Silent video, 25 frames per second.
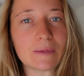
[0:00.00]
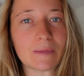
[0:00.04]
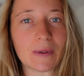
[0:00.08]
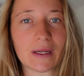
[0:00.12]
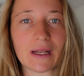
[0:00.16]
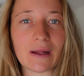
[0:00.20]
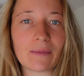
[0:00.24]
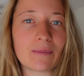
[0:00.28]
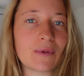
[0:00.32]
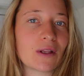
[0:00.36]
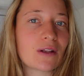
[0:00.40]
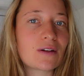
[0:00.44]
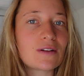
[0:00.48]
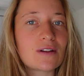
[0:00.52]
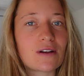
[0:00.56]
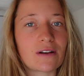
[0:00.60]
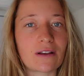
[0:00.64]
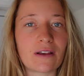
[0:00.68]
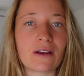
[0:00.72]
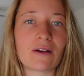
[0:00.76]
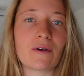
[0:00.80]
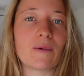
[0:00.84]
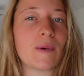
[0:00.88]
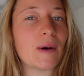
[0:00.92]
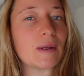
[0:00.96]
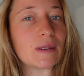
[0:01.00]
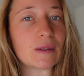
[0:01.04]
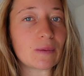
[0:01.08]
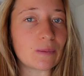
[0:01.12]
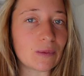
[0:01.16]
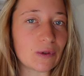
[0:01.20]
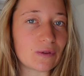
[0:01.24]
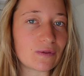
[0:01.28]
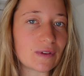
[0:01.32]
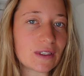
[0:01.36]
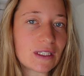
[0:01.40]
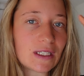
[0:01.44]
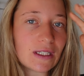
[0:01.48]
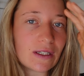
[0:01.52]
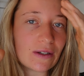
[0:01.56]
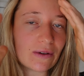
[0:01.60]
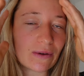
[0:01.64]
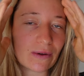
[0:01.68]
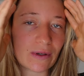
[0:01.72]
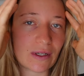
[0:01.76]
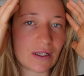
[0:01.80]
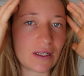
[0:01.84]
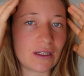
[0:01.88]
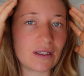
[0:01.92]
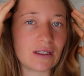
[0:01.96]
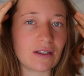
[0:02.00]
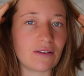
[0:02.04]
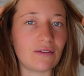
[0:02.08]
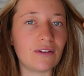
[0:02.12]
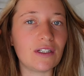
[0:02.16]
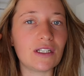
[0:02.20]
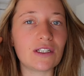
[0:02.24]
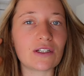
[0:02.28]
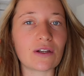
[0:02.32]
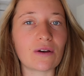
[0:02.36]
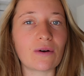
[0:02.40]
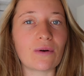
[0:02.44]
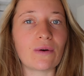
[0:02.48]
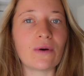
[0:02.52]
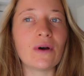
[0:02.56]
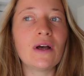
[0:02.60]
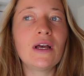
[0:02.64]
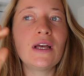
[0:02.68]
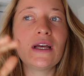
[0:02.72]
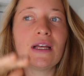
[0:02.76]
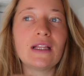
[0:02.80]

but I'm not talking about the movie or the TV show